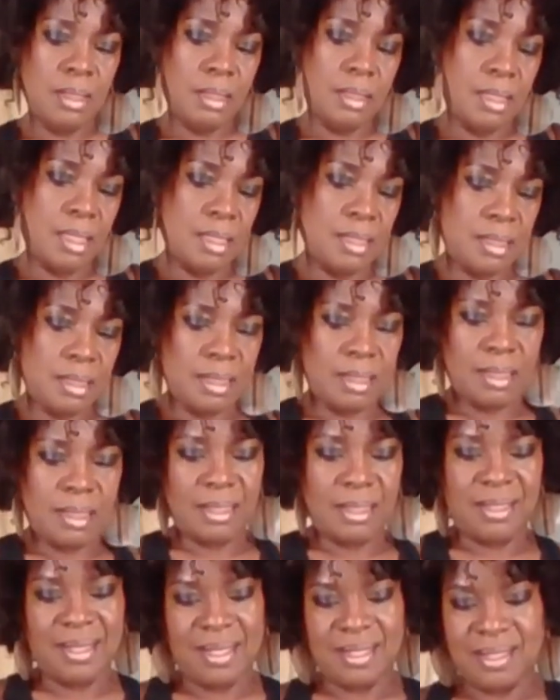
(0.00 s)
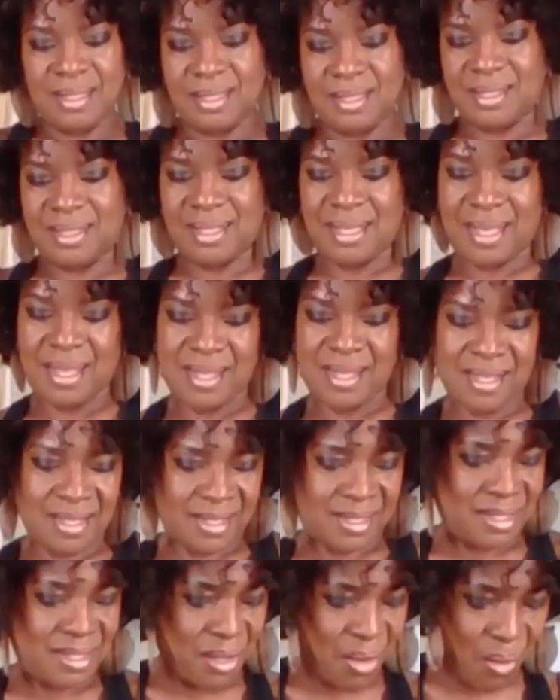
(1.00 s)
Yes, yes,
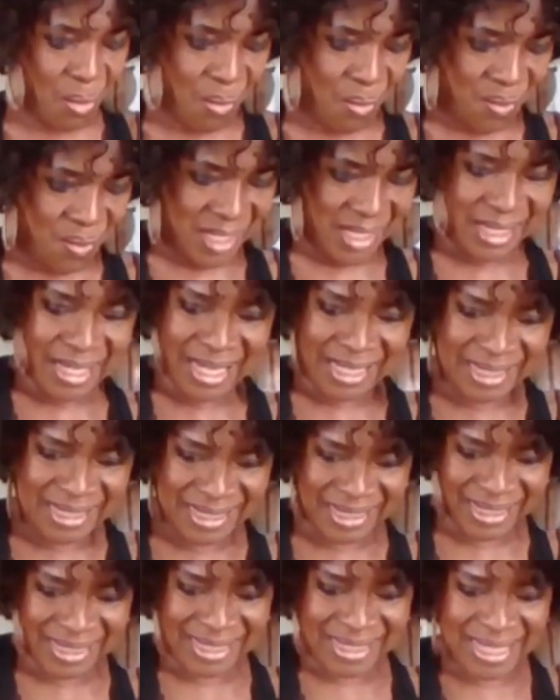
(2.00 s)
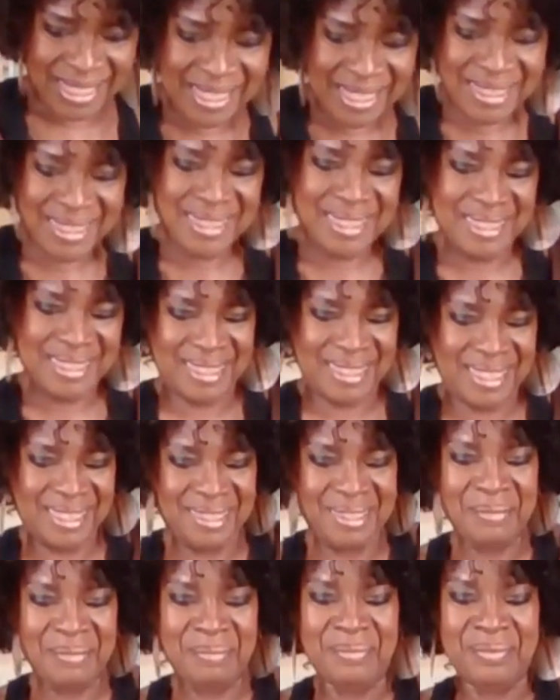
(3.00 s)
yes. Nice, nice.
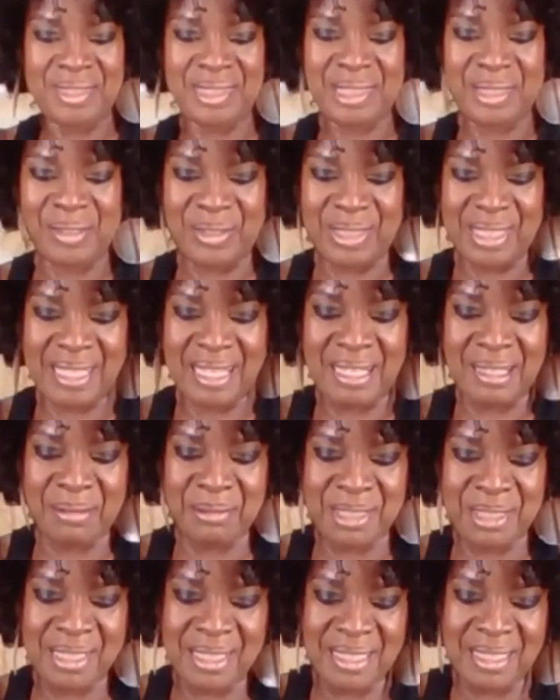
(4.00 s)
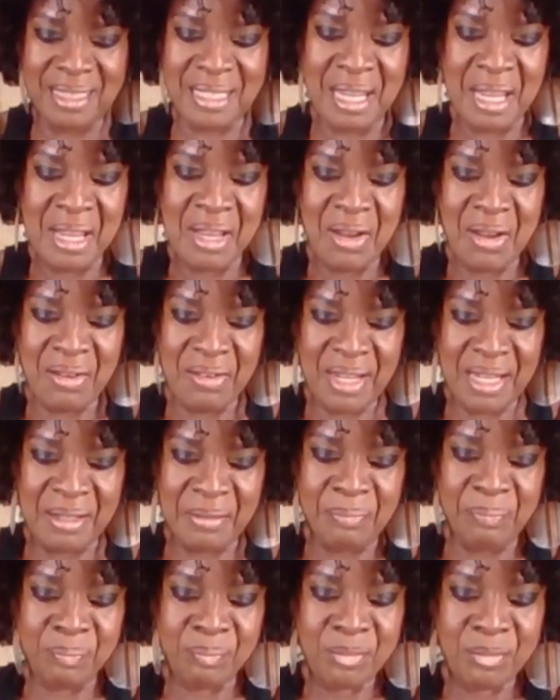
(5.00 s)
So excited about that. All right.
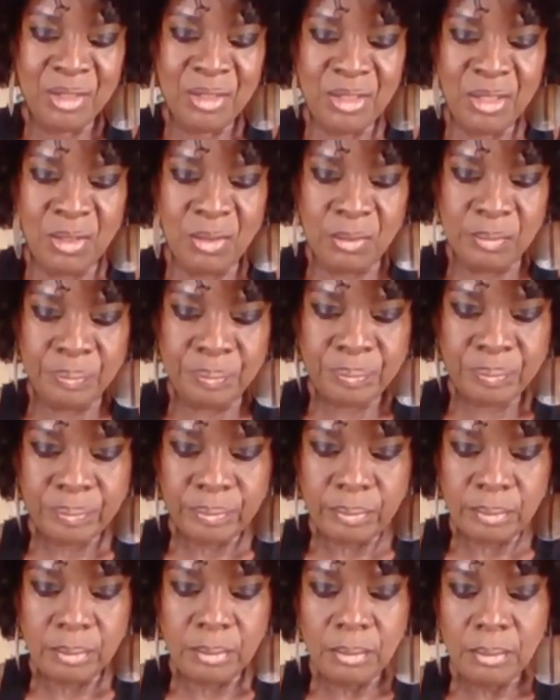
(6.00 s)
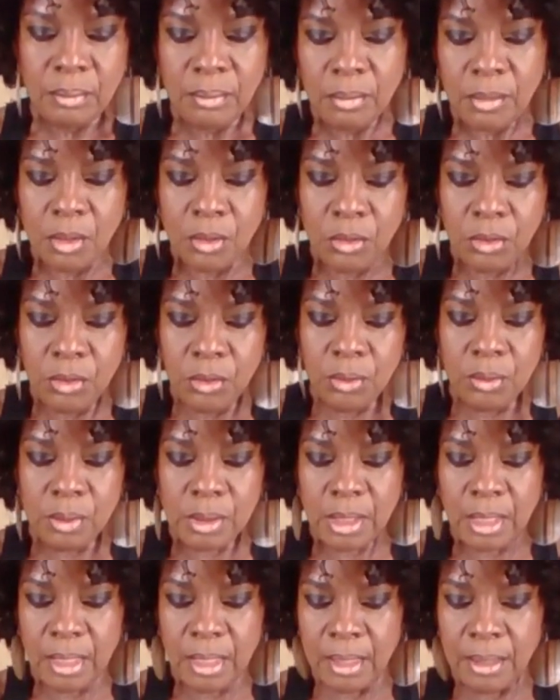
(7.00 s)
So you
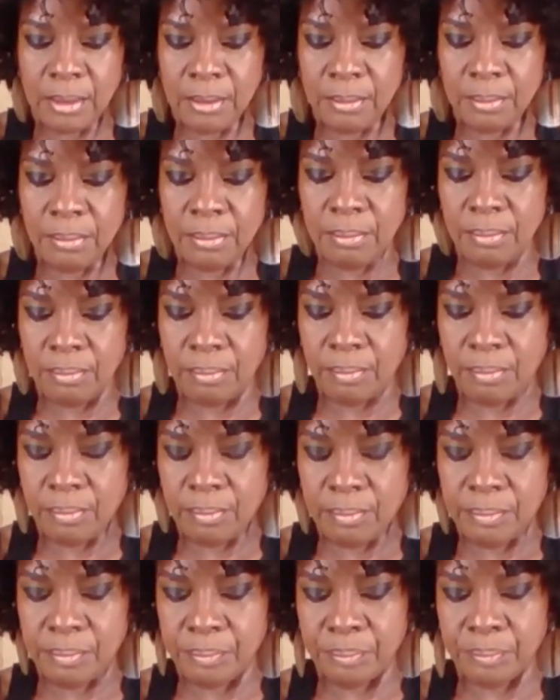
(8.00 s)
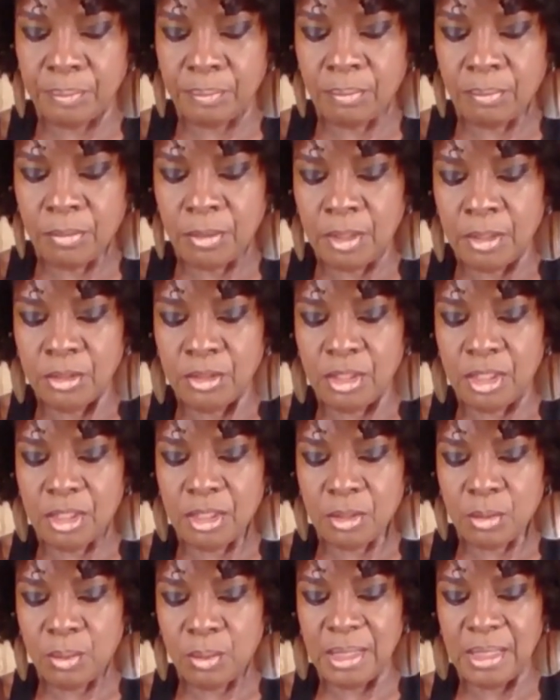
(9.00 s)
can just
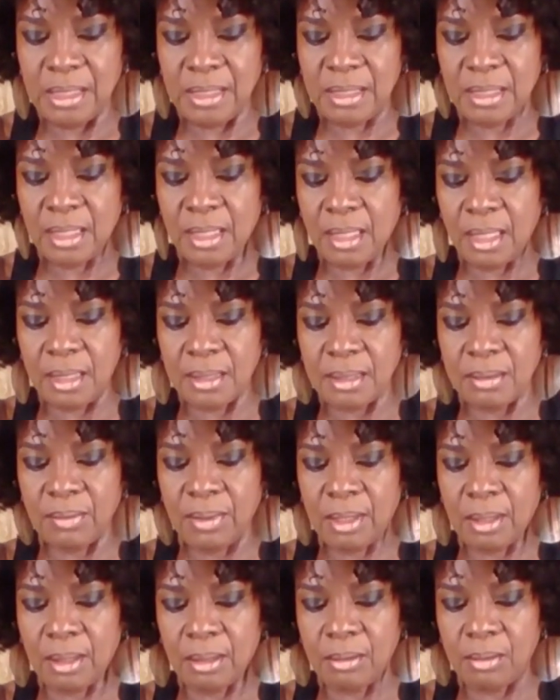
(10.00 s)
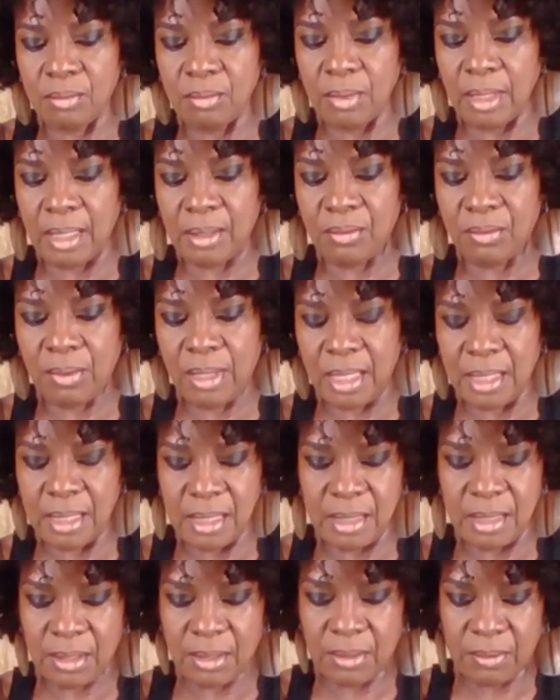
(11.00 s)
squeeze the nuts like right
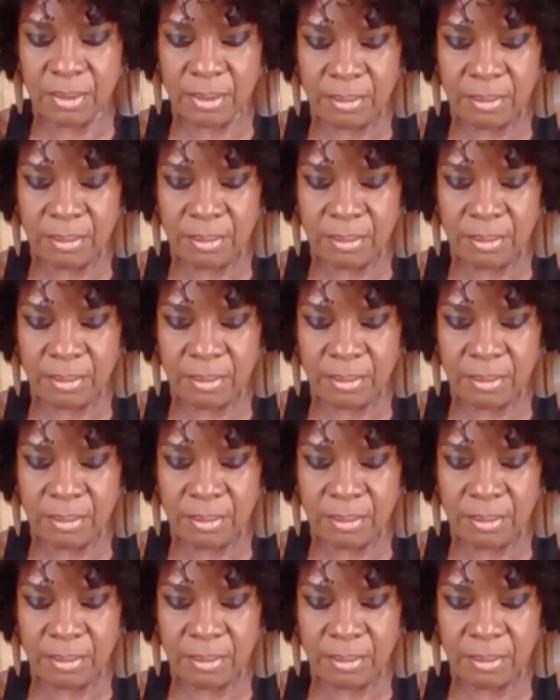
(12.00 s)
in there.